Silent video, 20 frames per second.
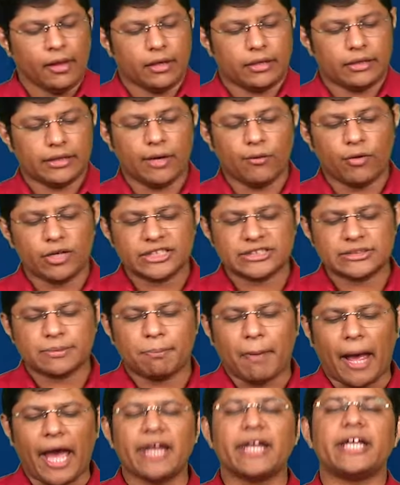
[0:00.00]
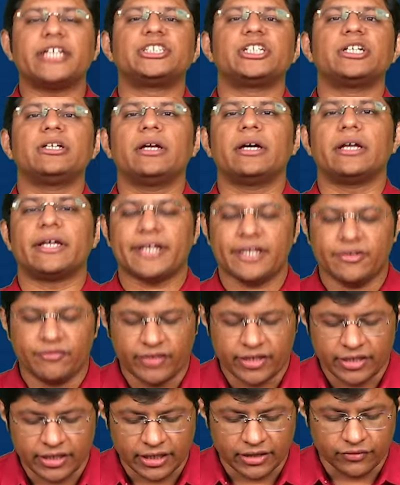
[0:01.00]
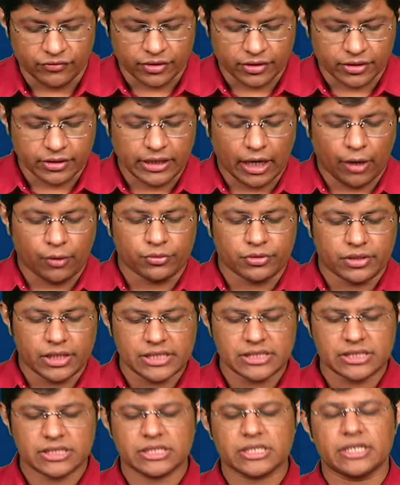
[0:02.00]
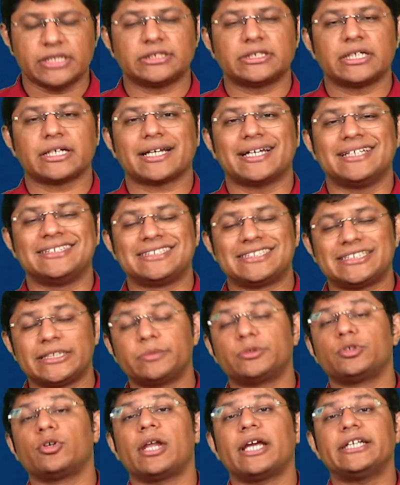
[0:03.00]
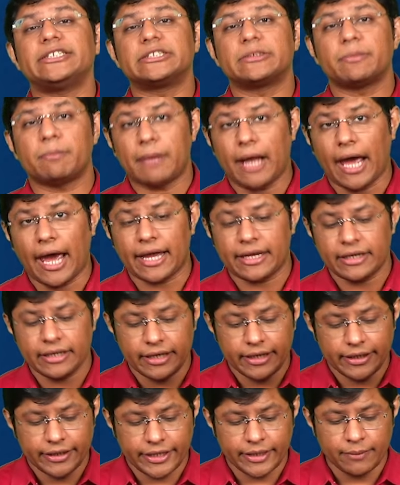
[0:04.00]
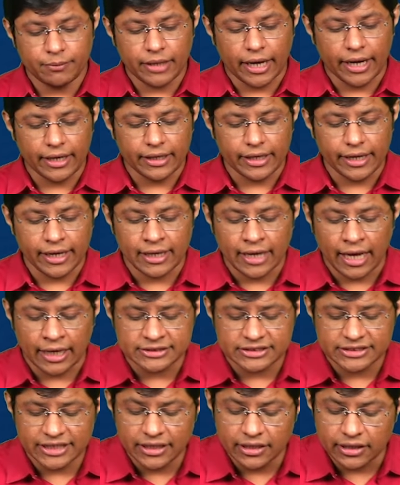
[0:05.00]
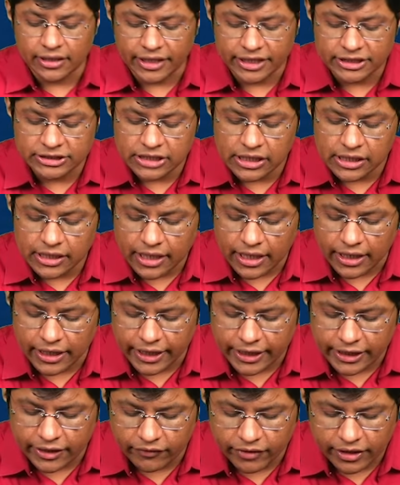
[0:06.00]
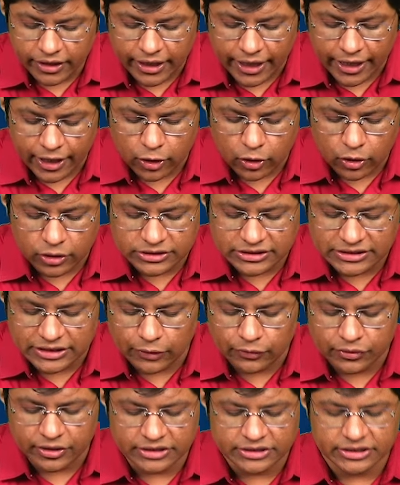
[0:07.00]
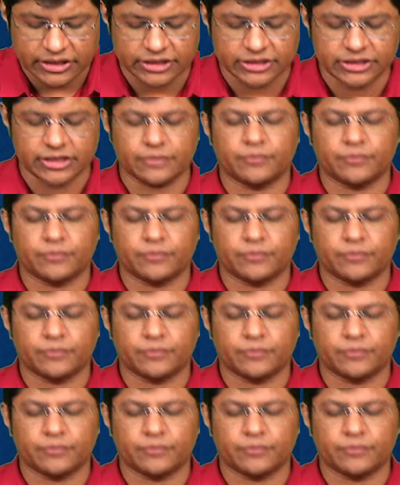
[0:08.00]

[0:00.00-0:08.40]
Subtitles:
Now, what is Pan-Asian Railway Network? Now, this is a conceptualized plan aimed at enhancing regional connectivity across Southeast Asia,